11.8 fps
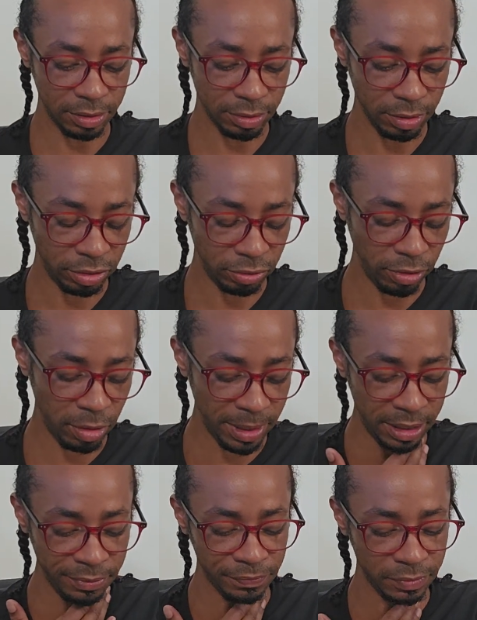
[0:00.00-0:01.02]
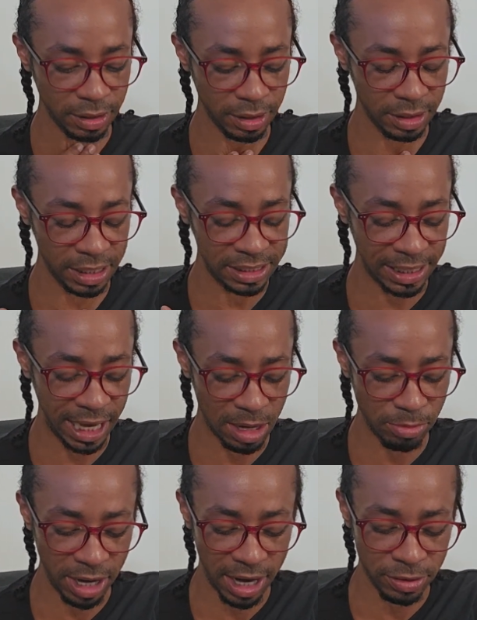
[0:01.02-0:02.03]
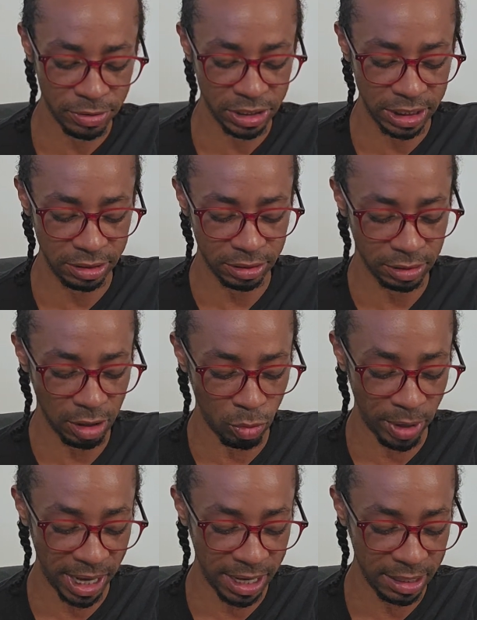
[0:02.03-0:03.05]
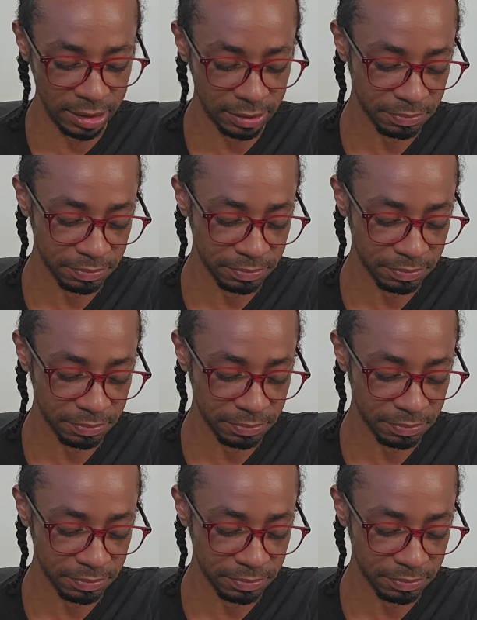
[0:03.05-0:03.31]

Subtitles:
throwing this camera energy away